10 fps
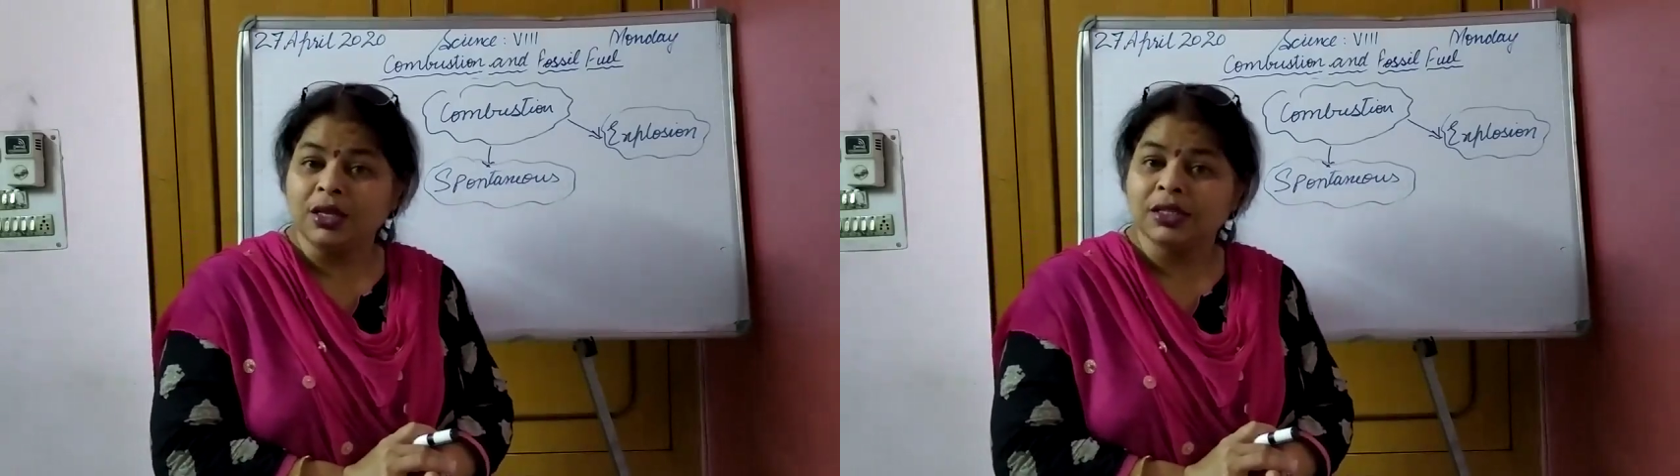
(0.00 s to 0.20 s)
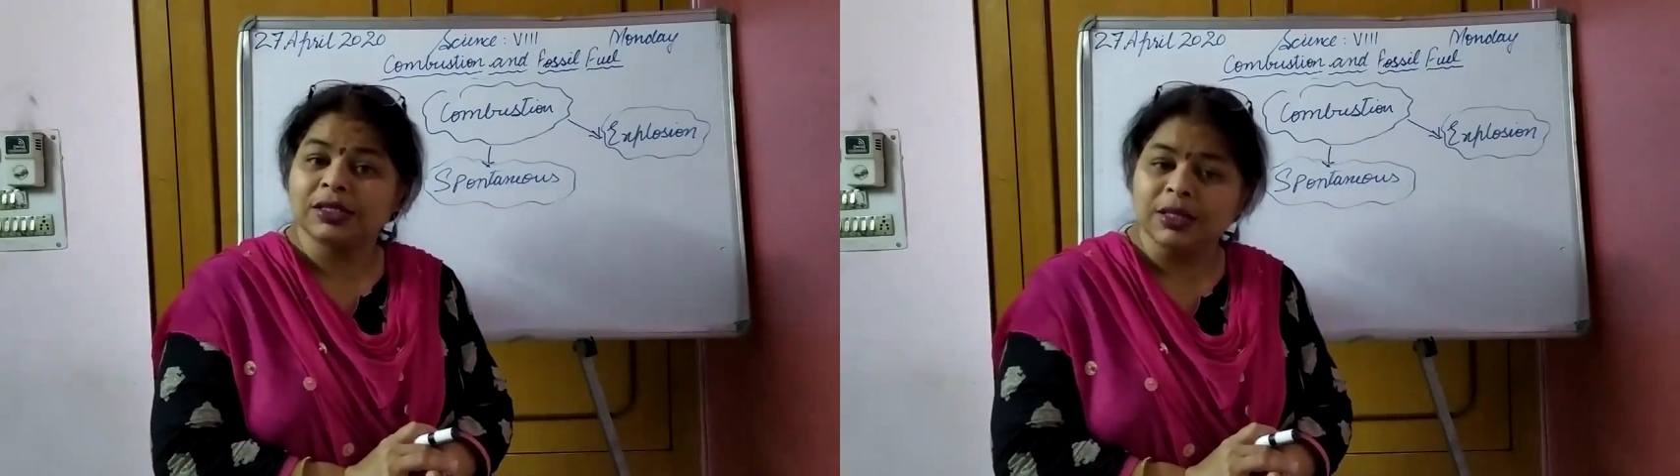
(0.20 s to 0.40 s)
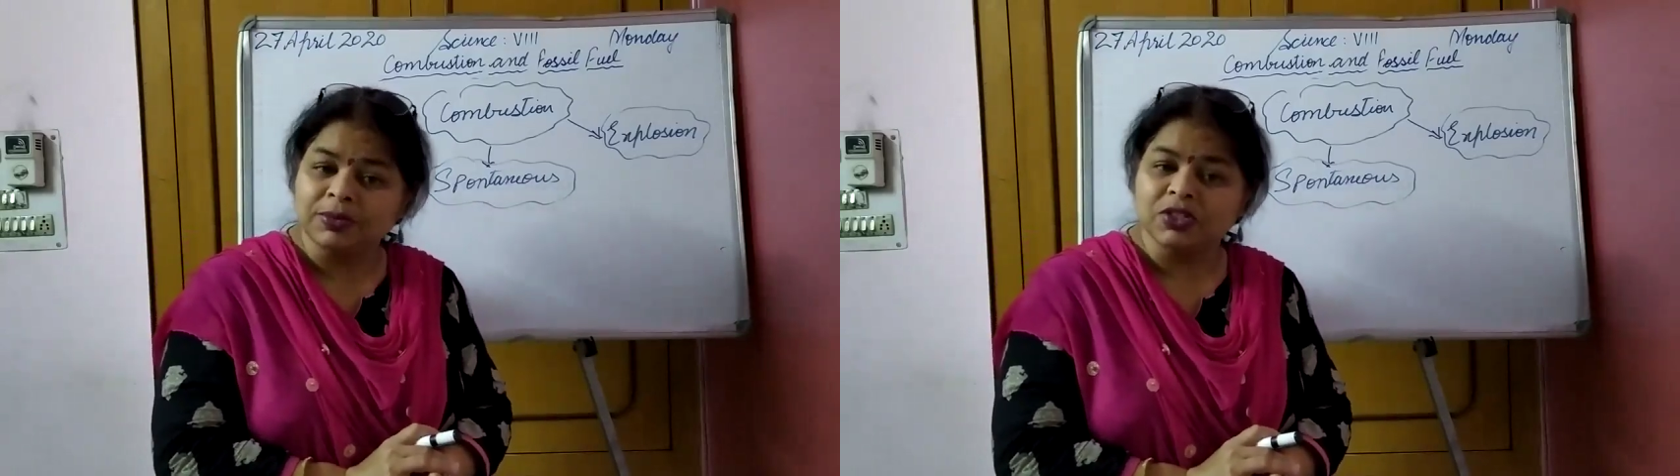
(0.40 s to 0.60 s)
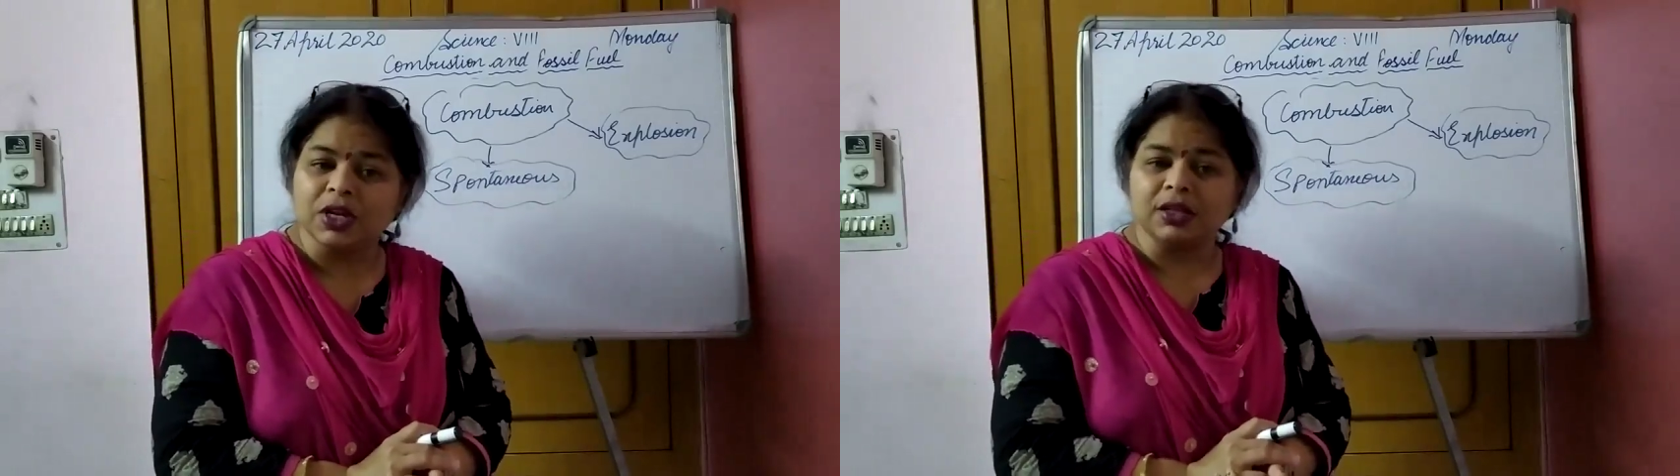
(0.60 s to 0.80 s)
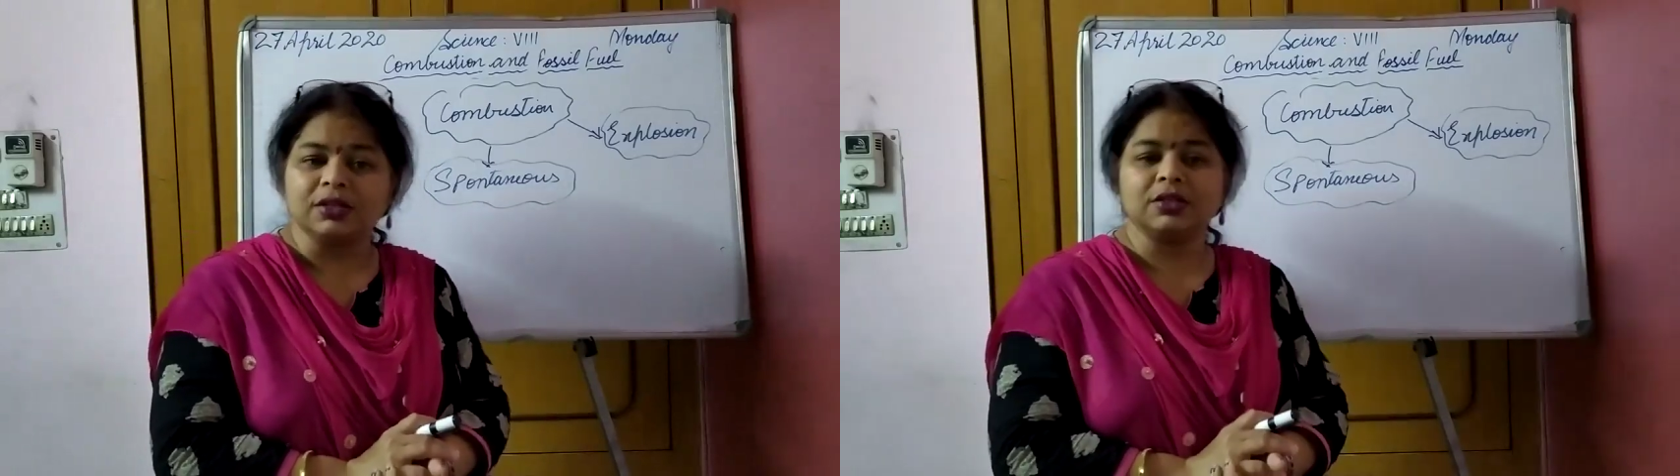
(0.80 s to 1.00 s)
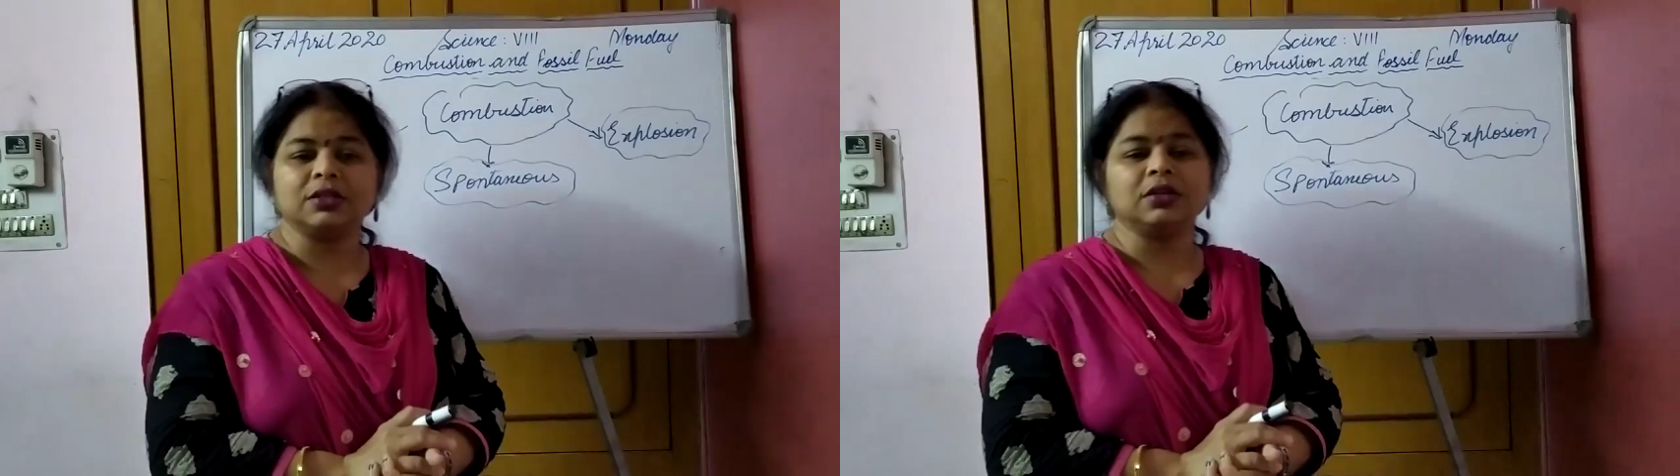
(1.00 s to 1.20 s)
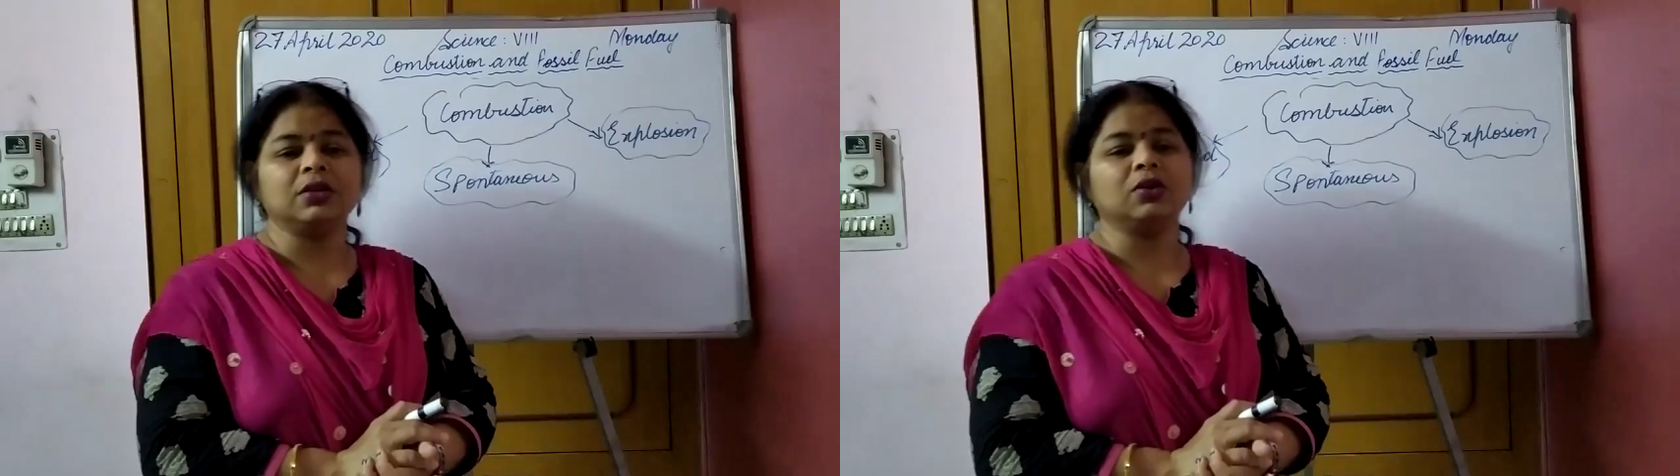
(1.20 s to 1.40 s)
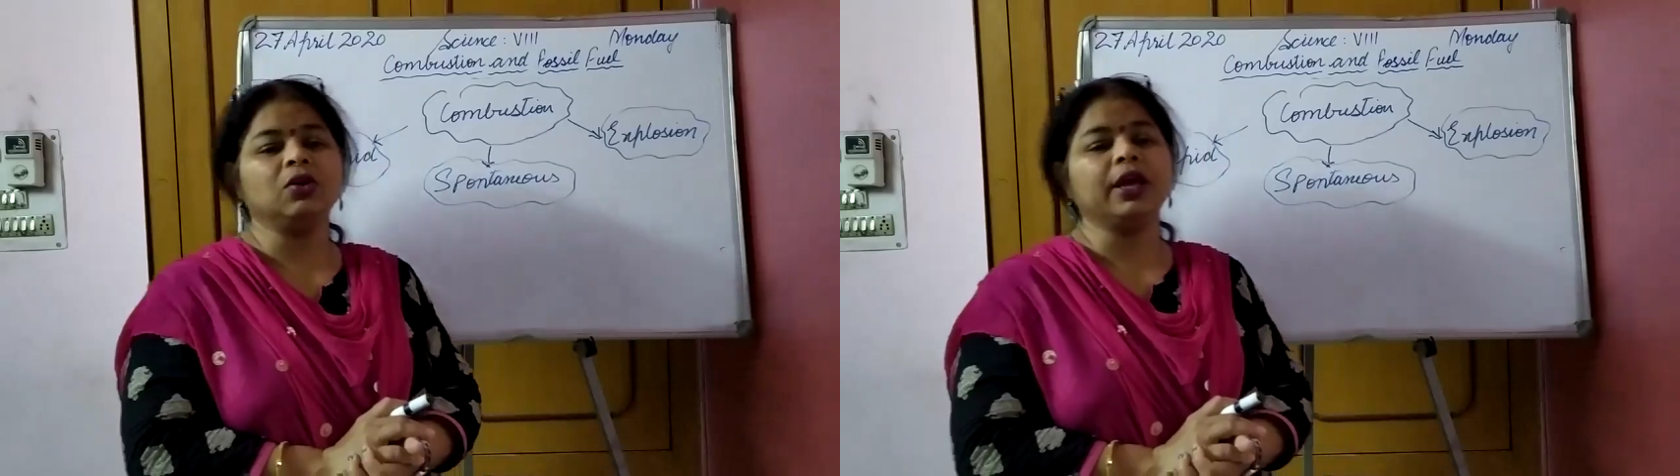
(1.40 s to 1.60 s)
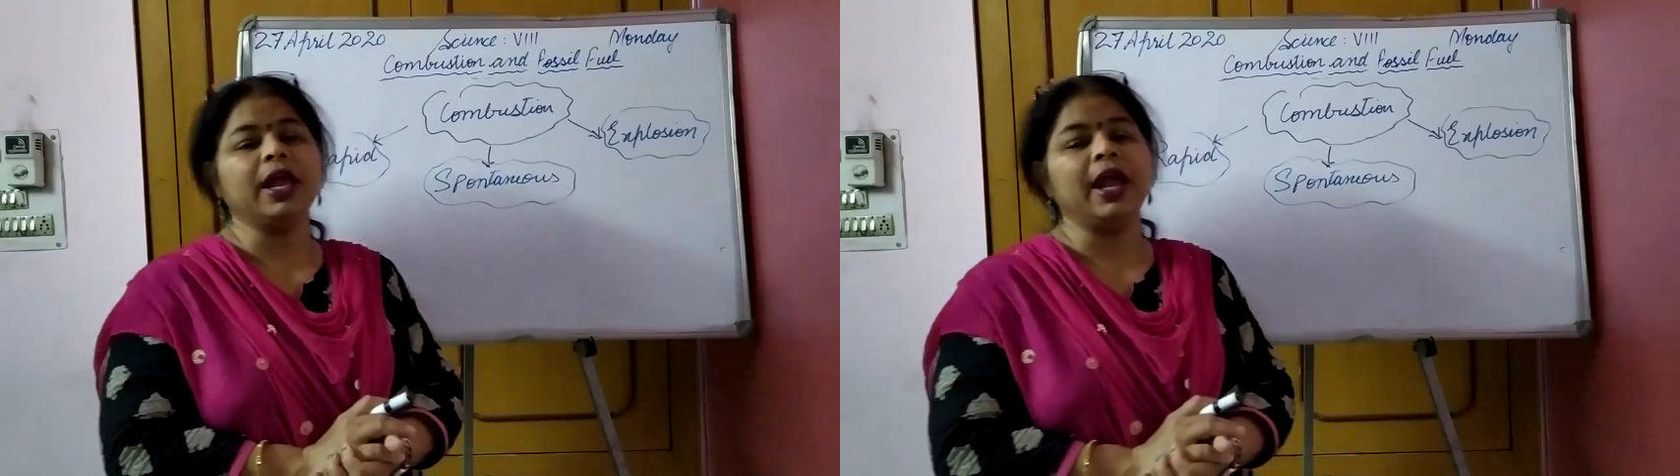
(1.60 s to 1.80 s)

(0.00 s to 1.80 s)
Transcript: substance, okay,